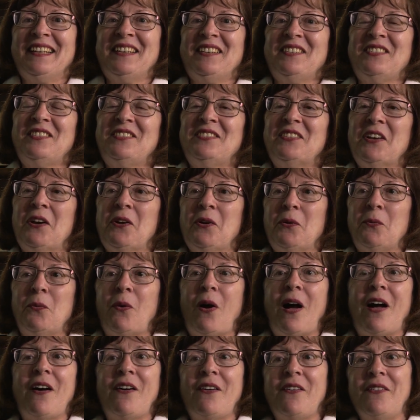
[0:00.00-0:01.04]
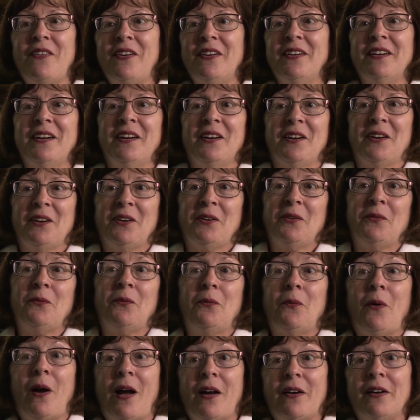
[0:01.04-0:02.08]
So while
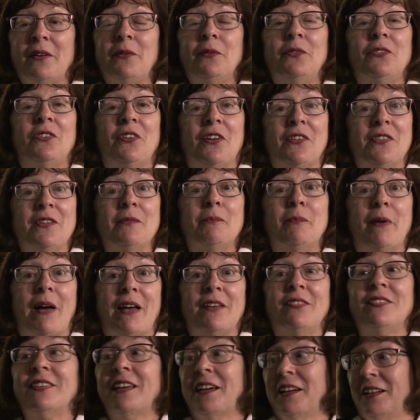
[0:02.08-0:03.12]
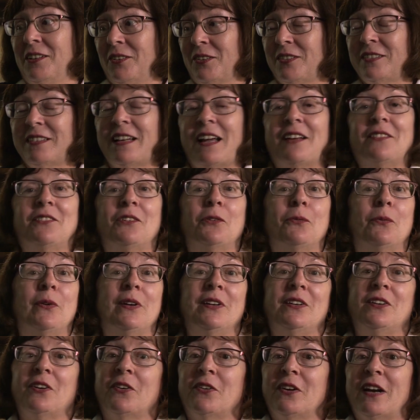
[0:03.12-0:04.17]
I was on the bus, I looked out the
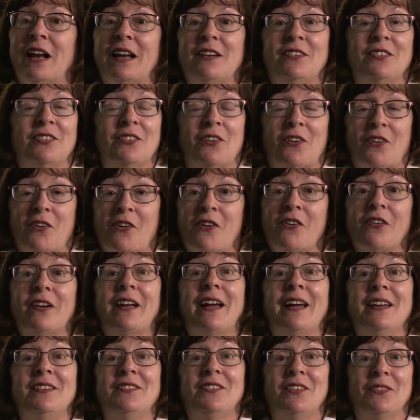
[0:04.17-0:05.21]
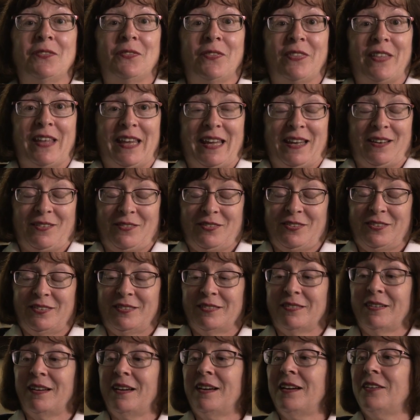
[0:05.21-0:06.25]
window and I saw all kinds of
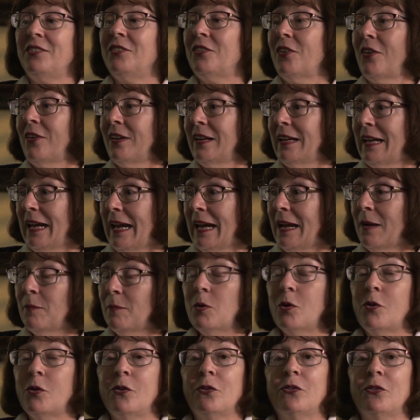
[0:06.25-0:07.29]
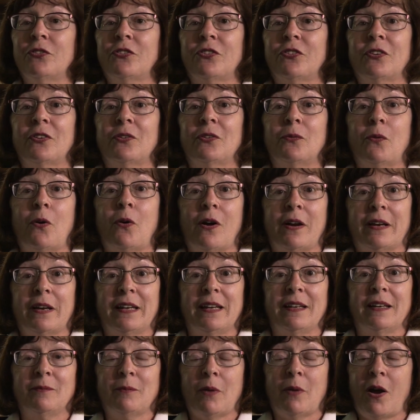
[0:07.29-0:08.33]
things. I saw camels
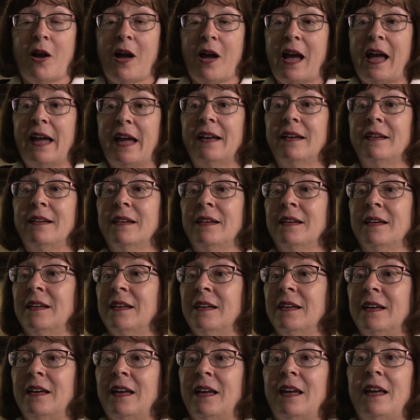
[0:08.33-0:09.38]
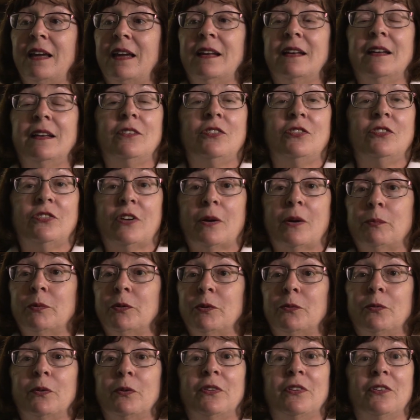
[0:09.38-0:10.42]
walking by, and a
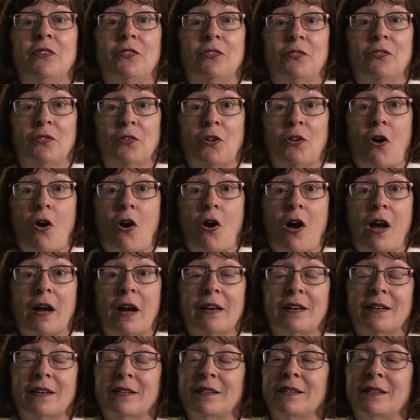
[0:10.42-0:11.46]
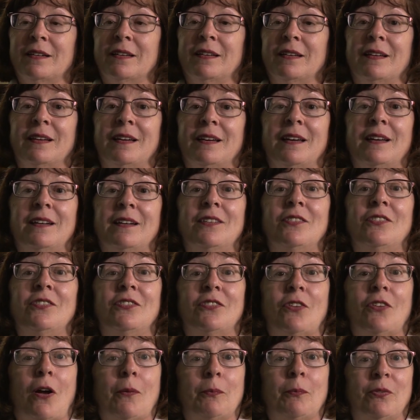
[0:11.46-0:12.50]
shepherd with his flock, and a
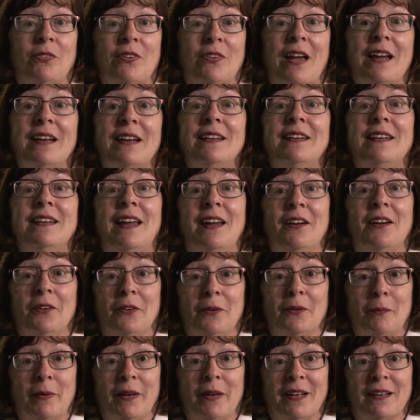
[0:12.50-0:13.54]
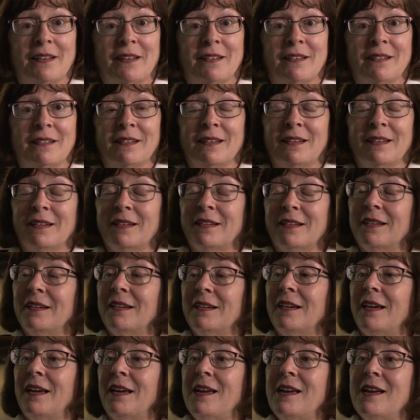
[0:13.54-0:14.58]
stop sign in Arabic,
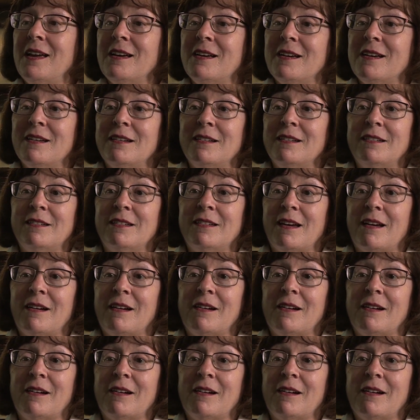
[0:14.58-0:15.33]
and